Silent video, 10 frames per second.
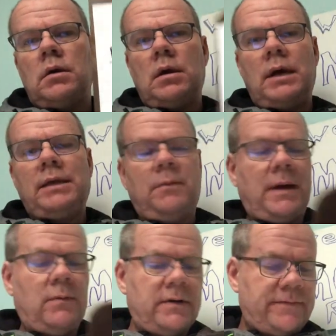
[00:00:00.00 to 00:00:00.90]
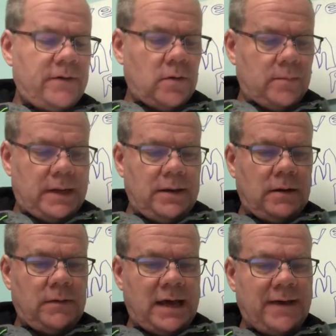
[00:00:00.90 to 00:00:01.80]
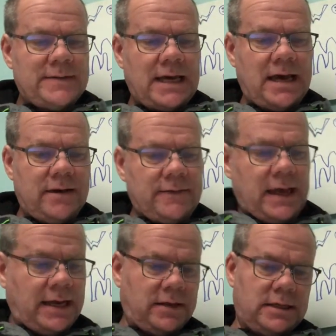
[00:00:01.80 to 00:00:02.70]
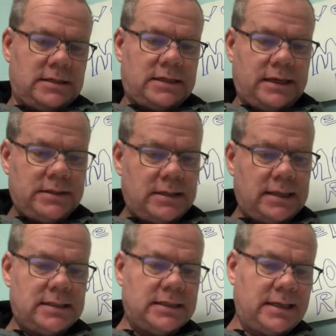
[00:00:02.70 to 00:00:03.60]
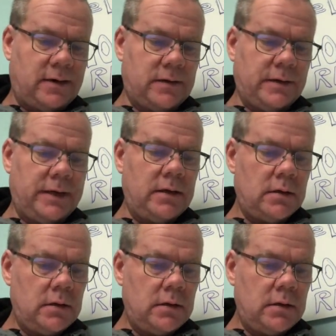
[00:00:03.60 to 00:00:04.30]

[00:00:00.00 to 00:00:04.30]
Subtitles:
And you might want foam. Now, you don't have to have any of these things necessarily.